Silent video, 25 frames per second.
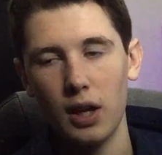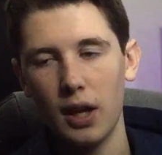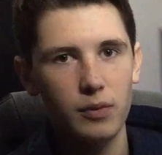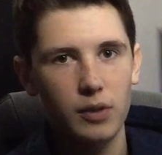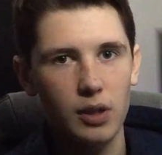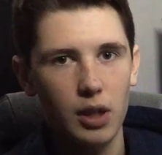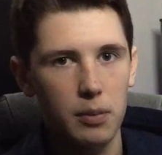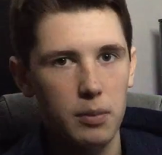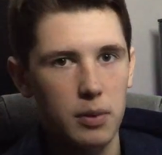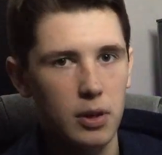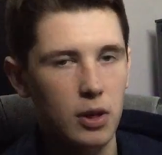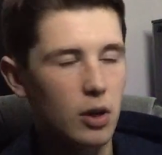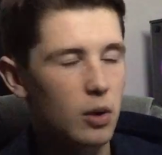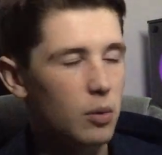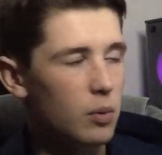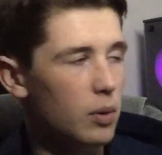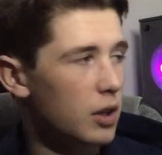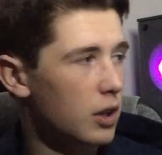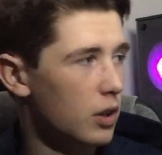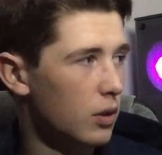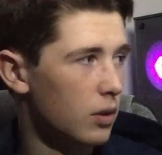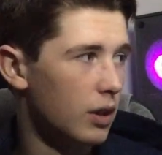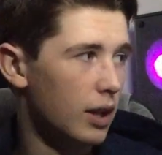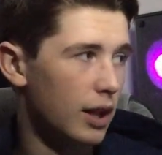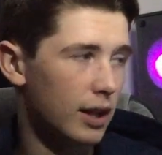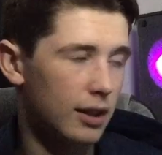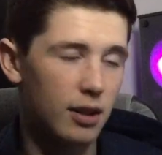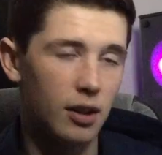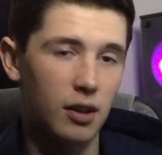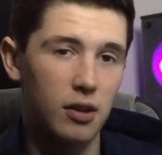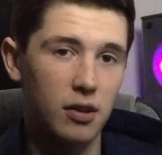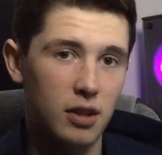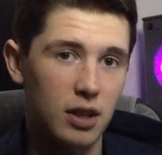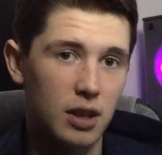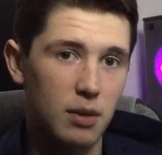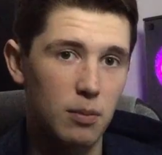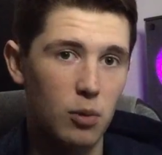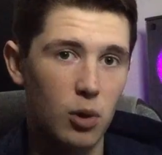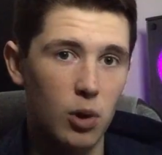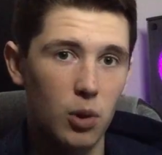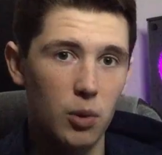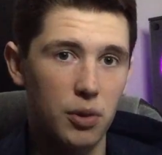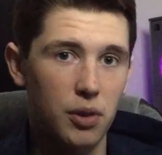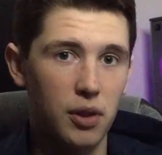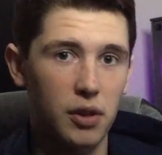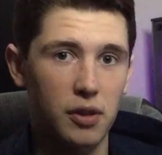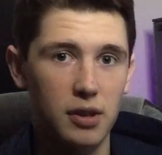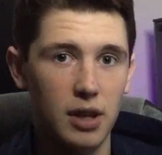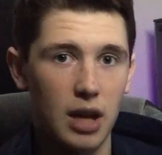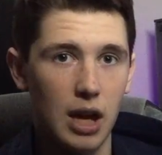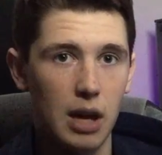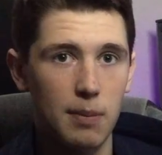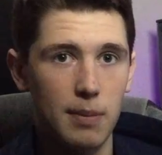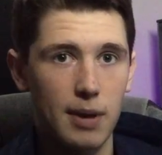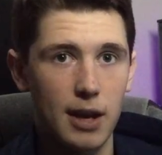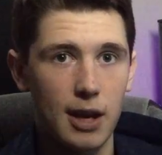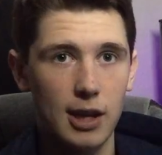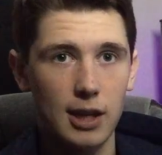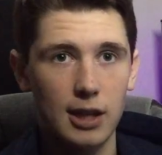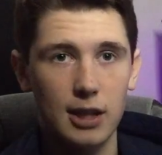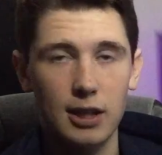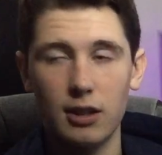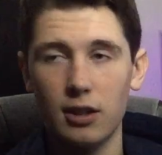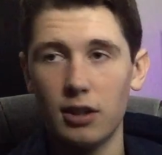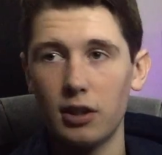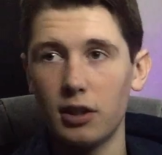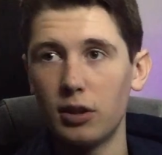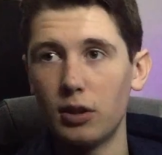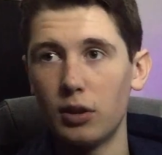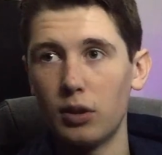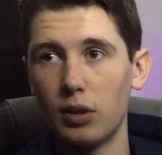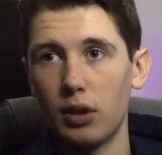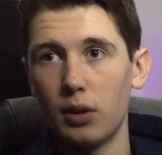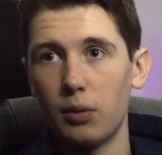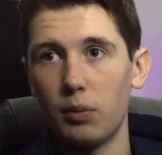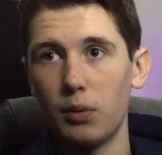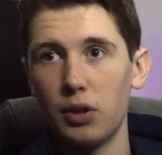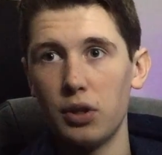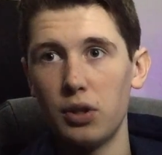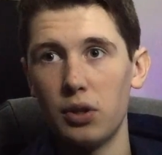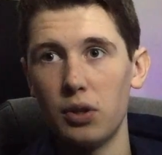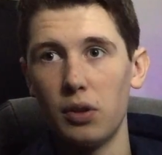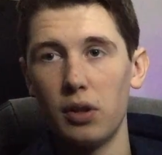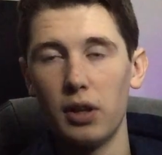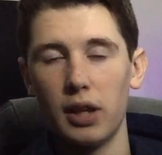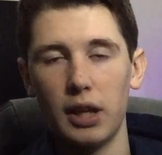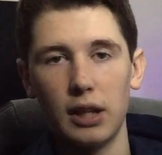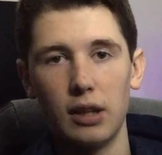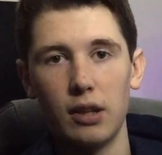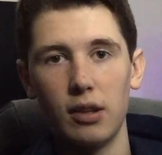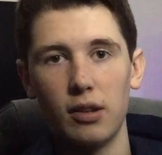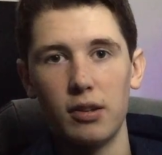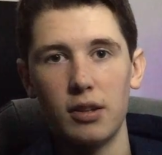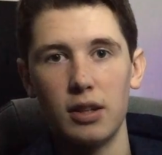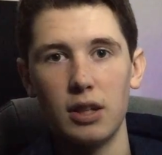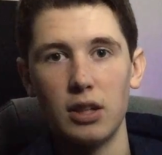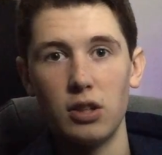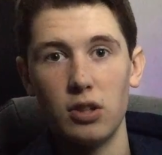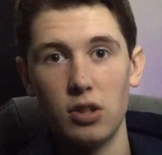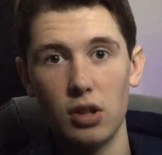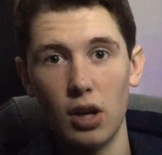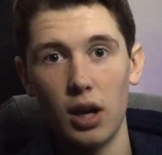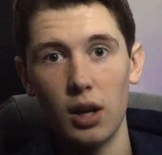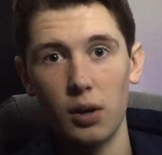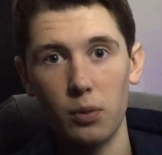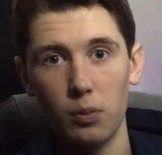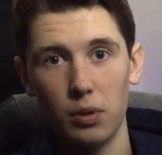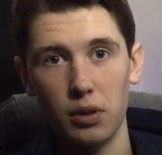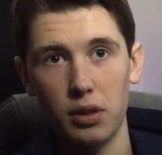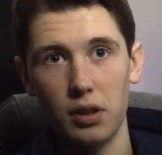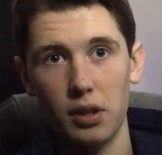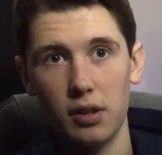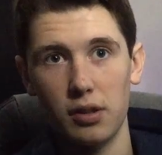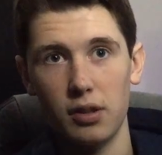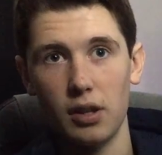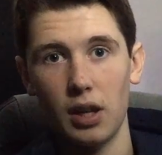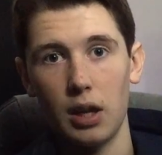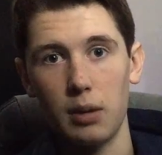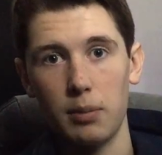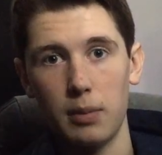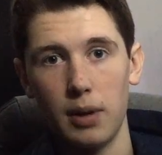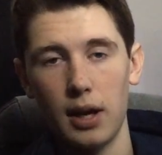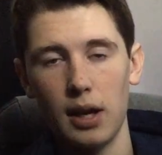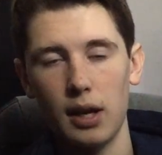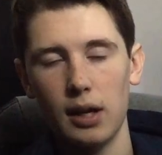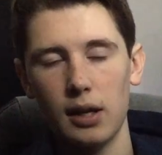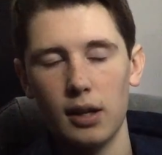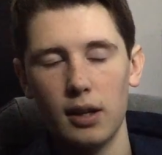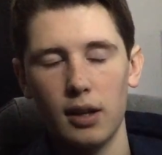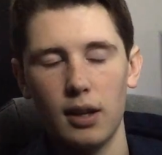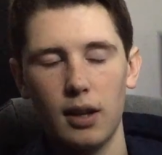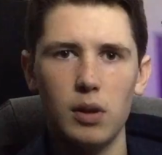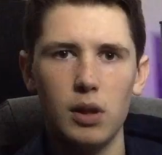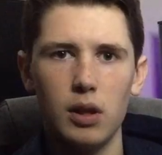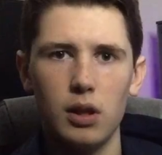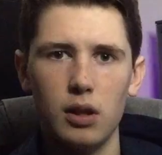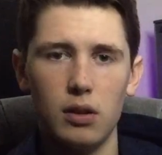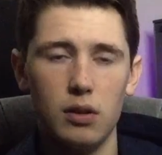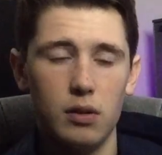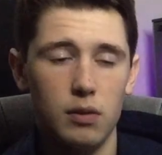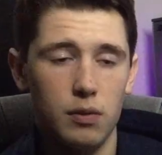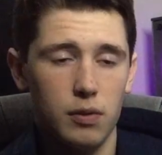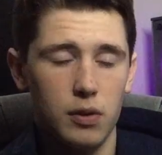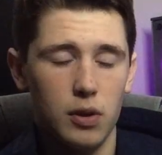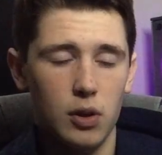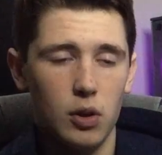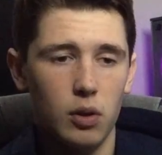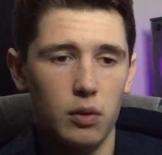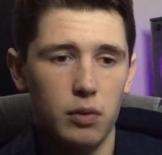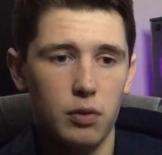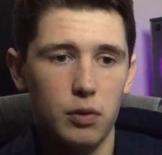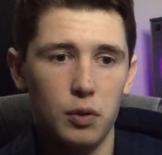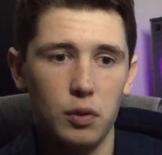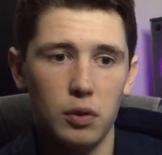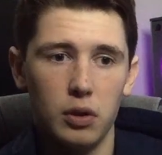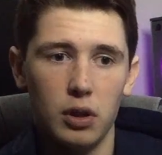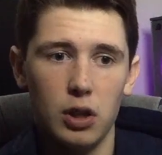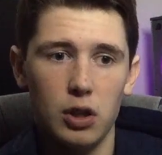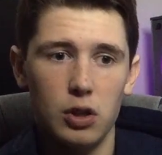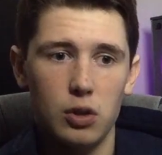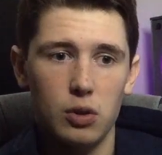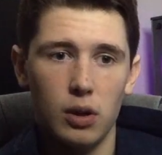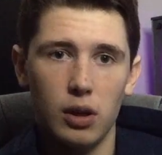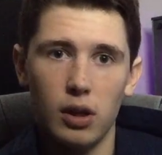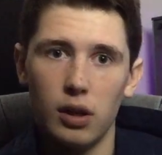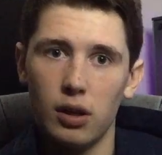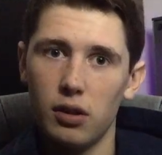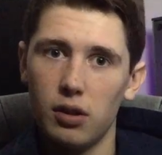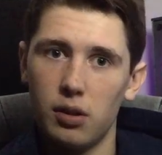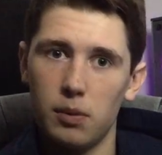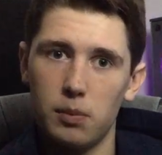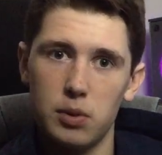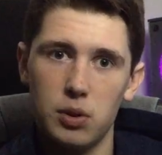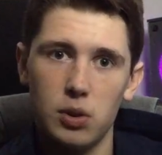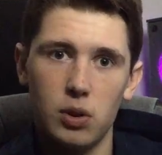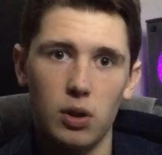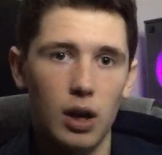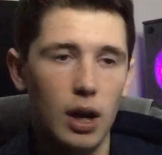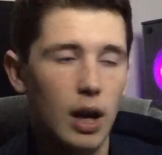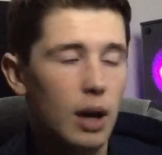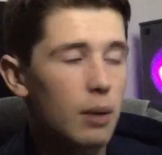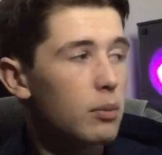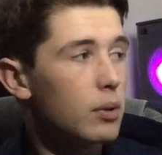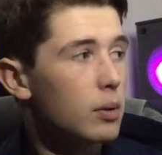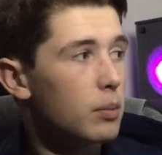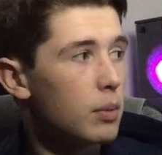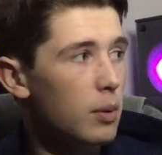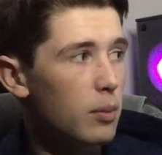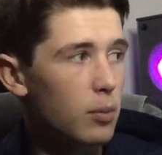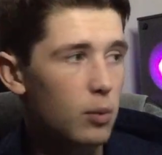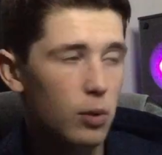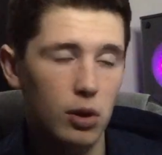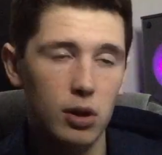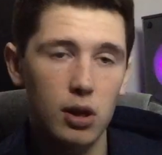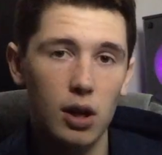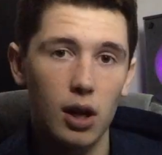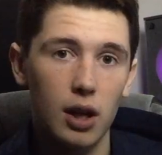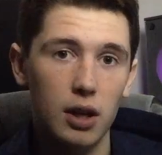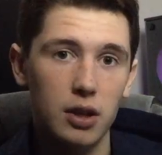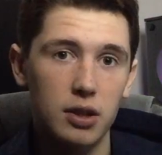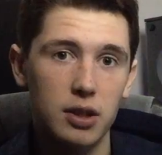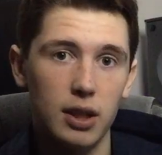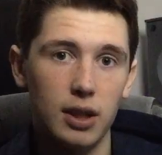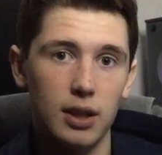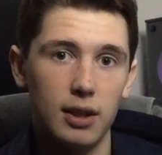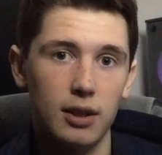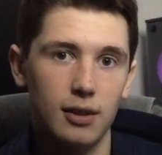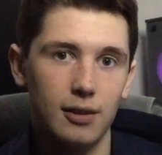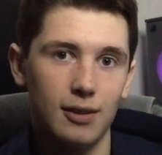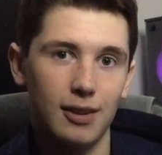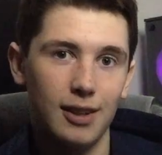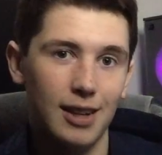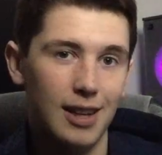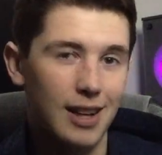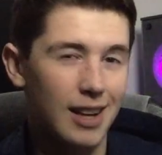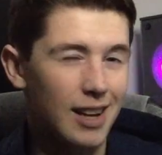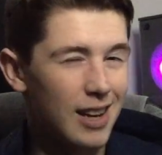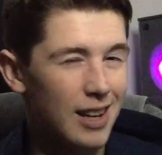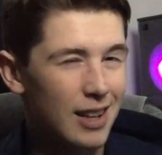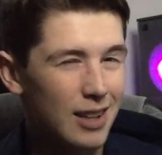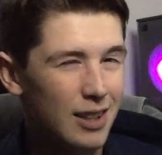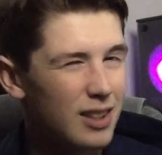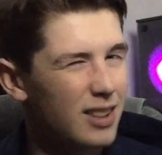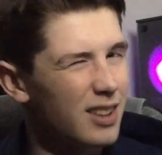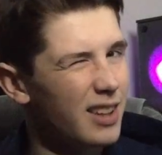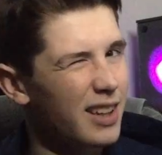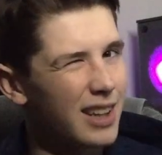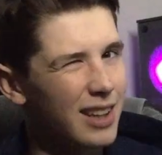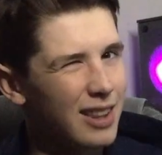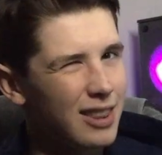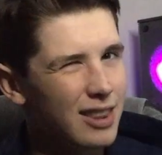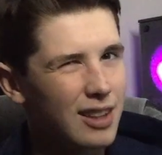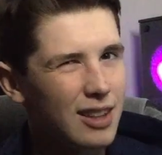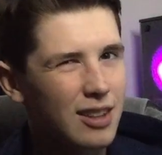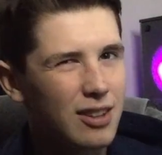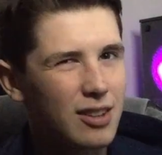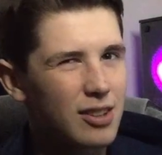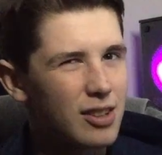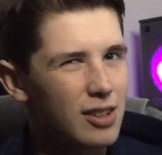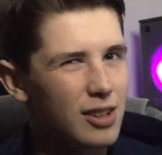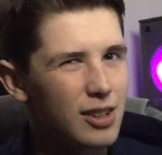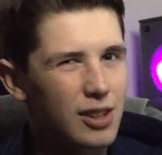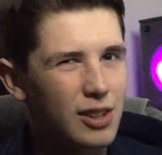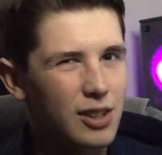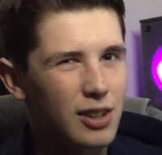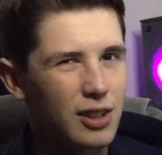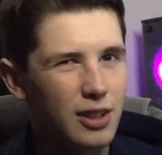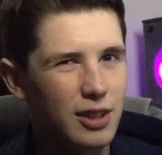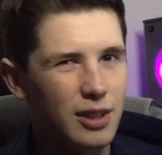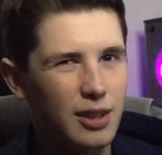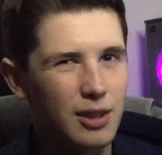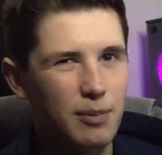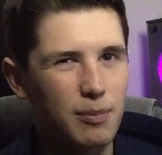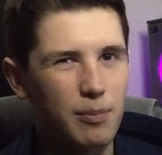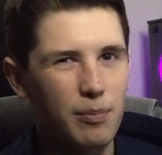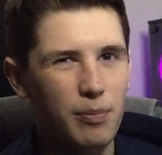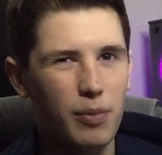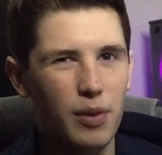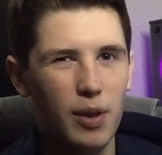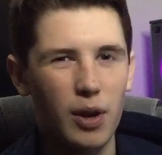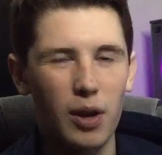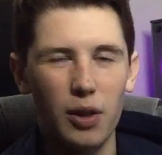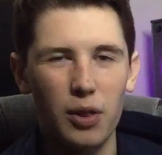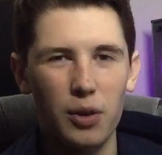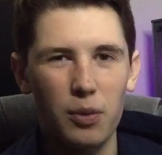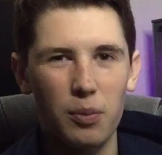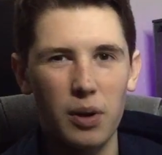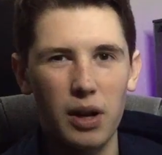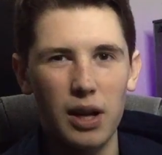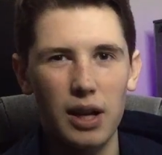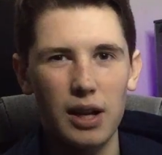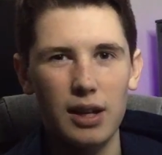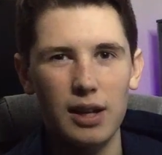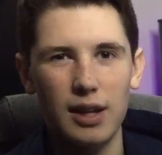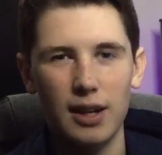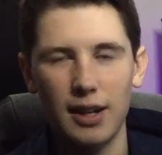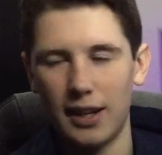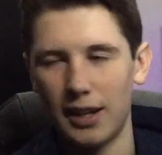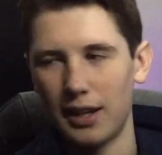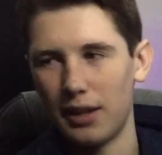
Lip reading: Let me know what you'd like to see more with this iMac, or what you'd like to see done with this iMac. If you really enjoyed it, subscribe. There'll be more content kind of like this on the way.